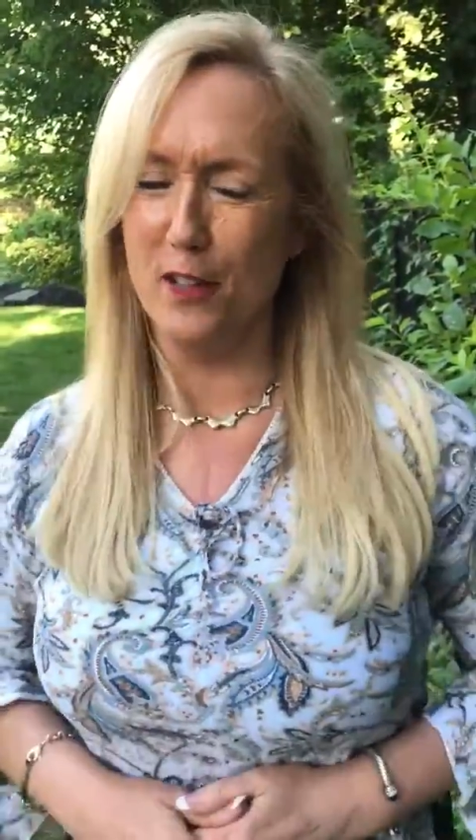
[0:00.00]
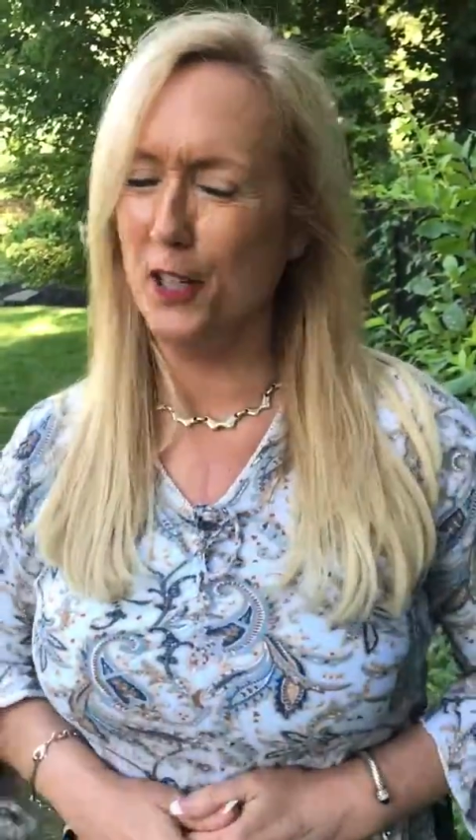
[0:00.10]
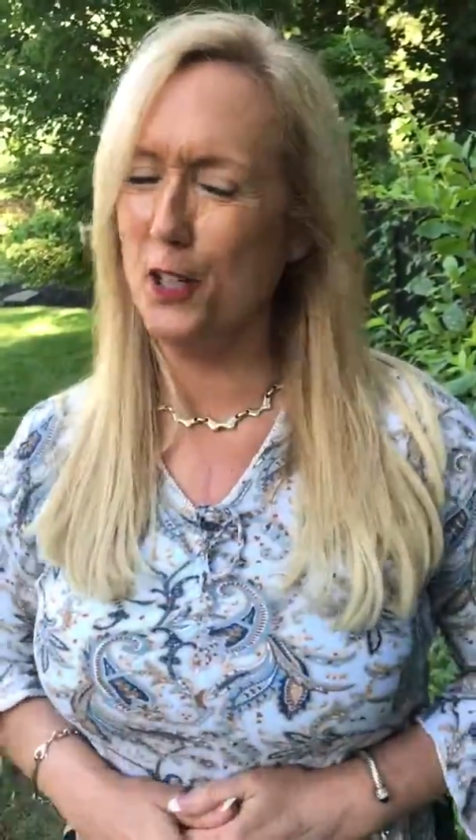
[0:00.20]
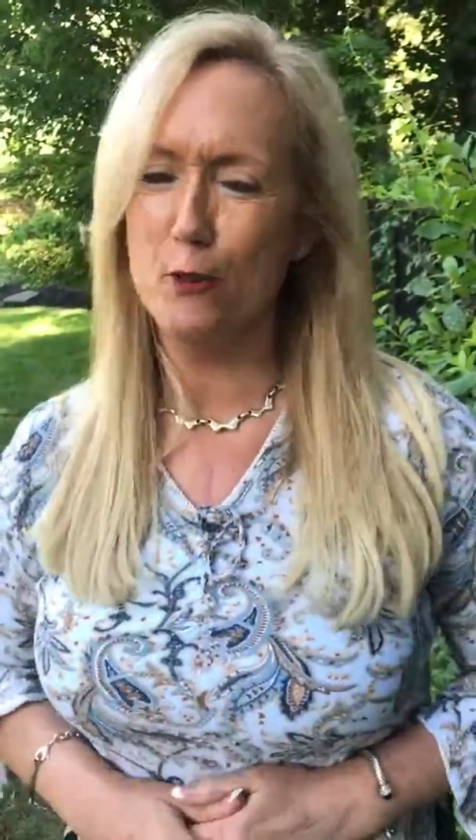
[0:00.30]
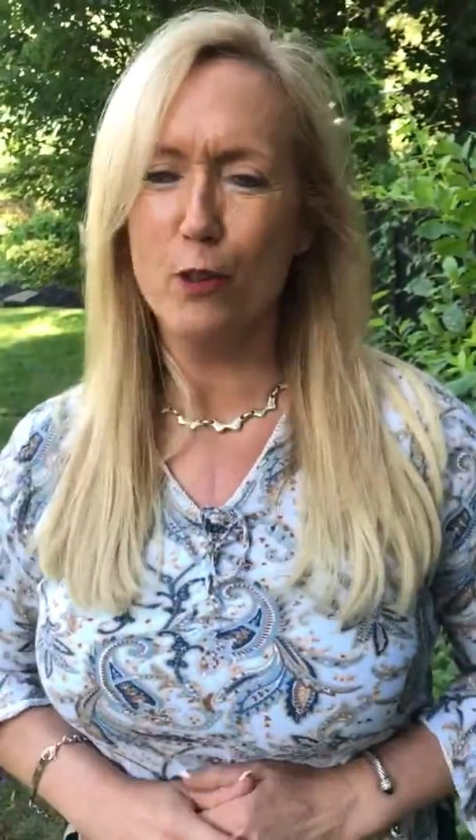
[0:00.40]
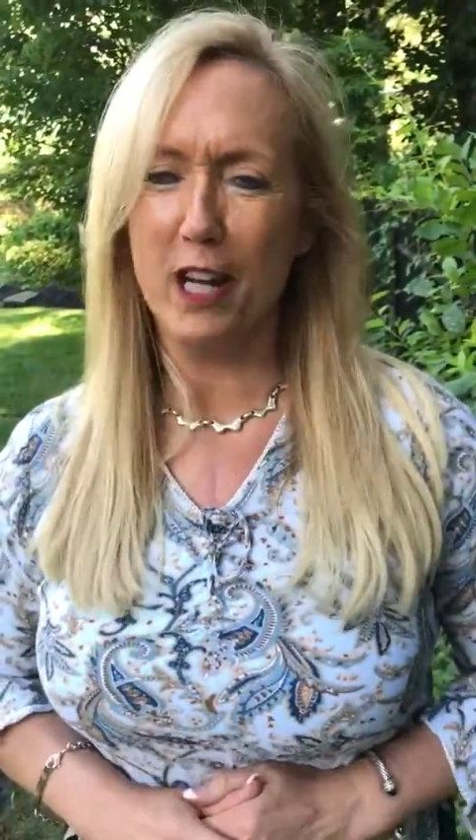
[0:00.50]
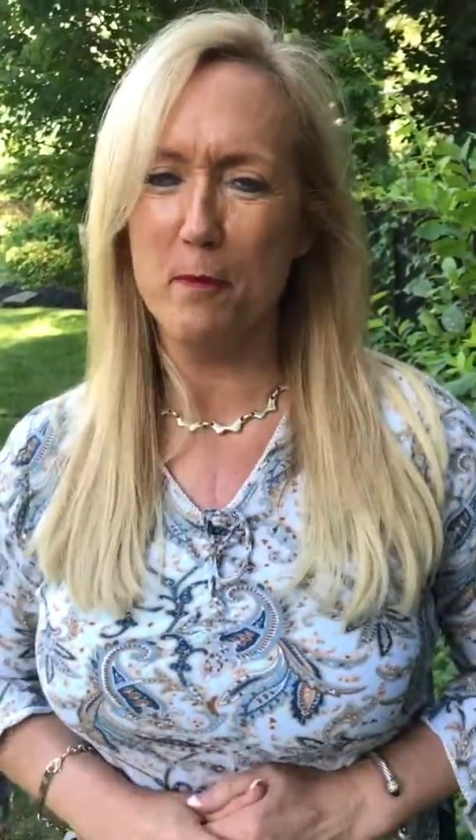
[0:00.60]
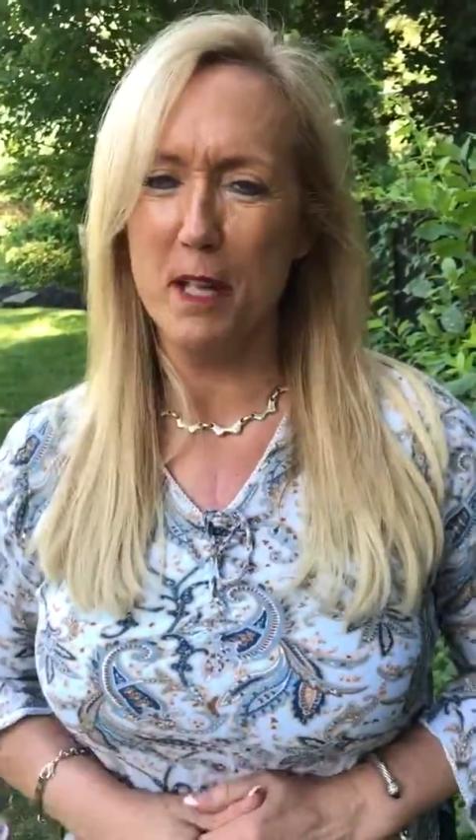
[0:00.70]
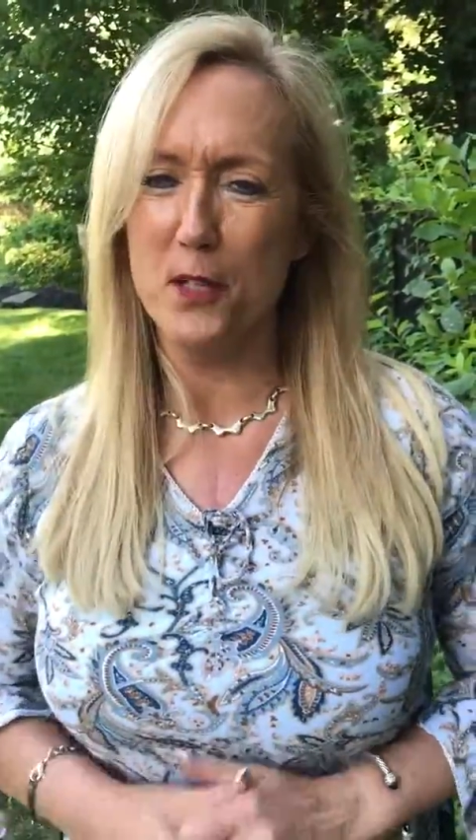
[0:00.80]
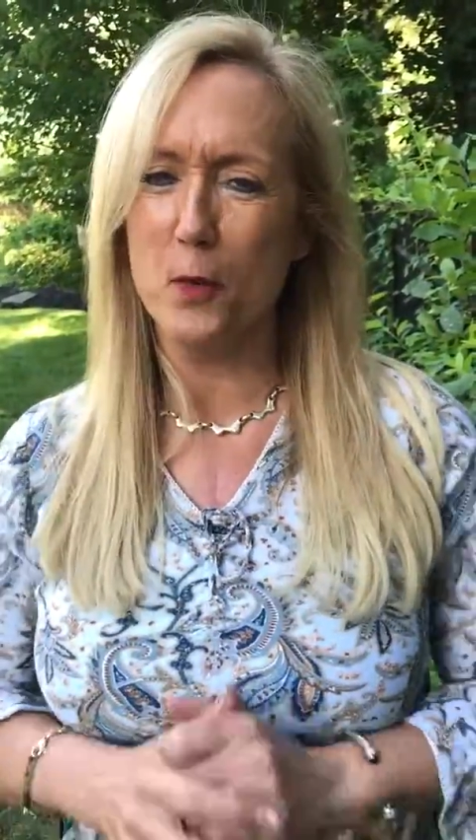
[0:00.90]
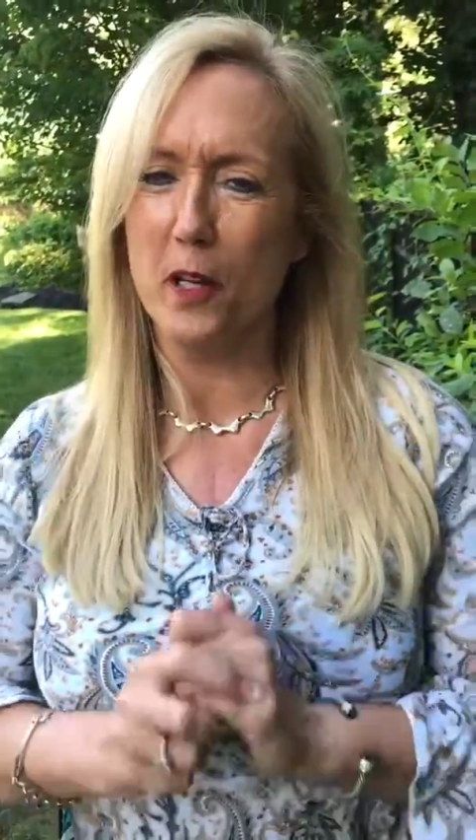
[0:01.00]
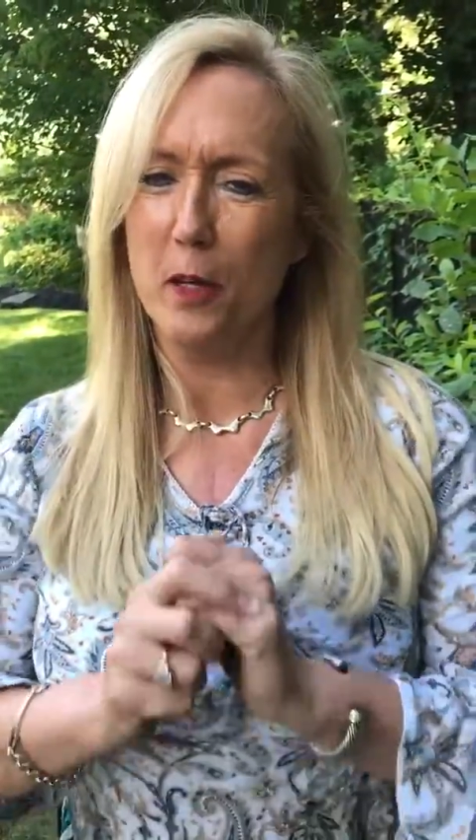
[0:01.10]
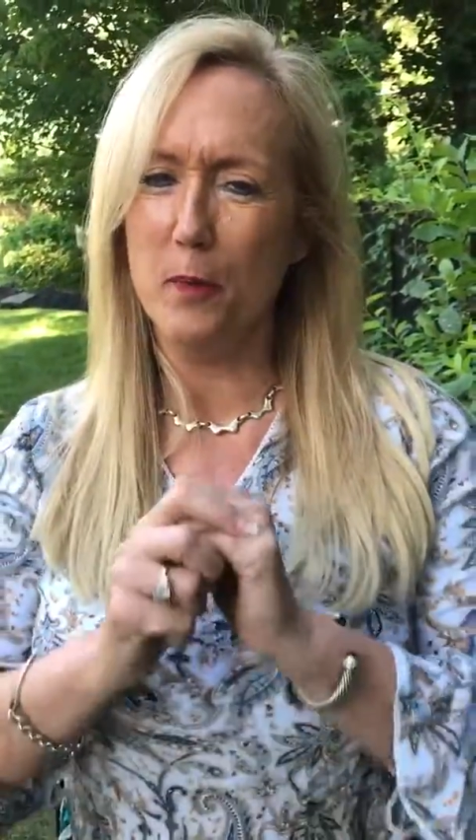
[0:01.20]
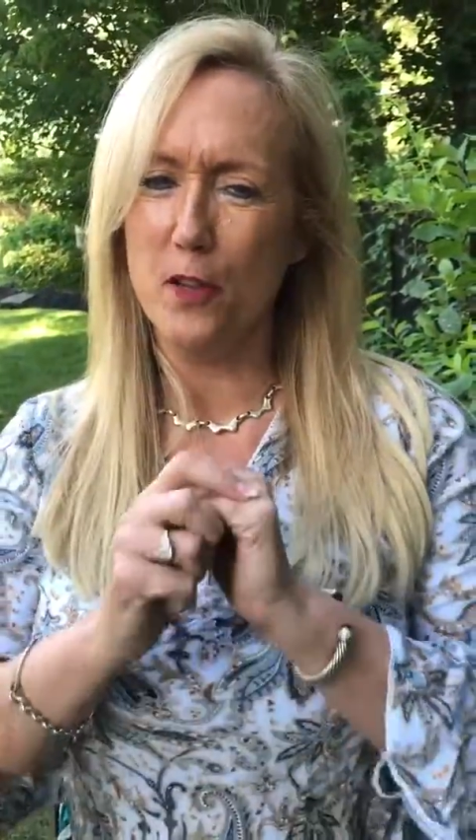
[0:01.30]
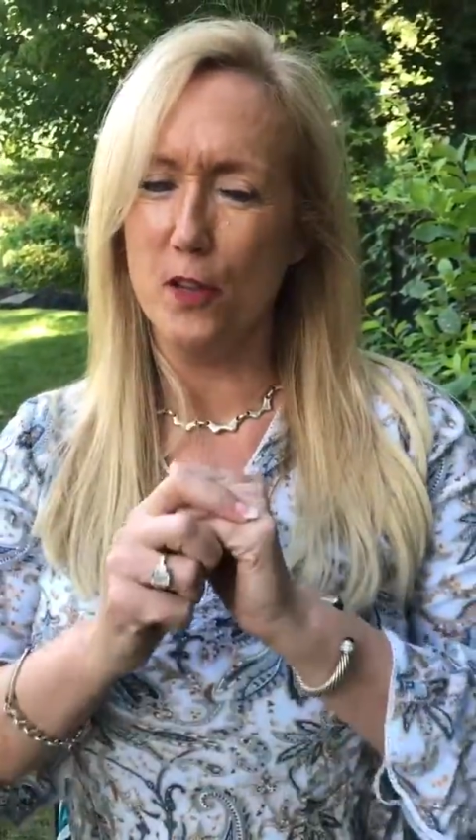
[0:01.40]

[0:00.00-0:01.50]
I couldn't recommend working with